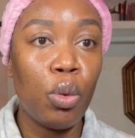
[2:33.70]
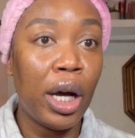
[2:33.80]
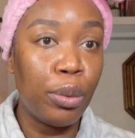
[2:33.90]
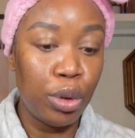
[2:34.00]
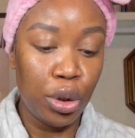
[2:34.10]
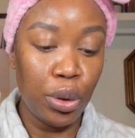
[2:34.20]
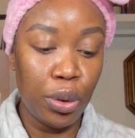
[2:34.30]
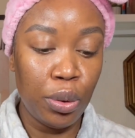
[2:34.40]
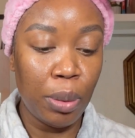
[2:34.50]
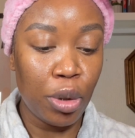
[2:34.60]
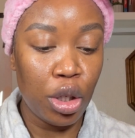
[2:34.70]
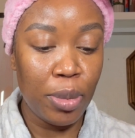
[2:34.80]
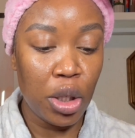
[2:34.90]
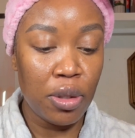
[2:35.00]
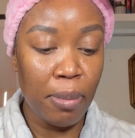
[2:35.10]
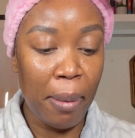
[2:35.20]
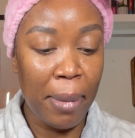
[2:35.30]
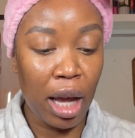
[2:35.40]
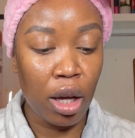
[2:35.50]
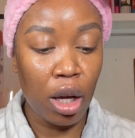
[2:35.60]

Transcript: what I would do, I'm going to be using my MAC